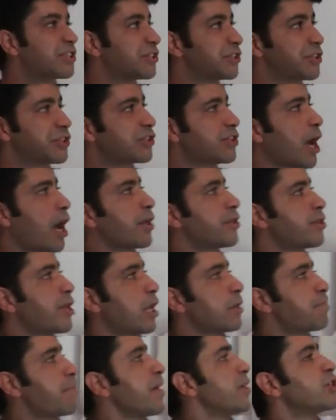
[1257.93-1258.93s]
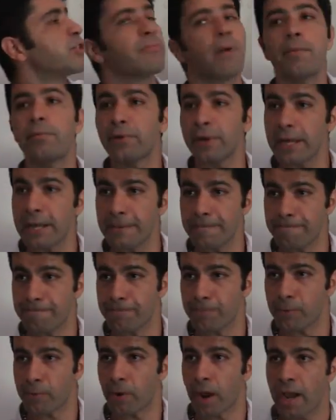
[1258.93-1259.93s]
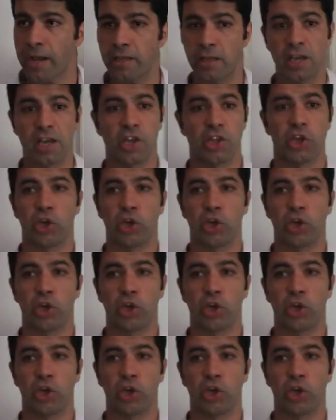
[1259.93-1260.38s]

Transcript: This is not non-paged memory, right?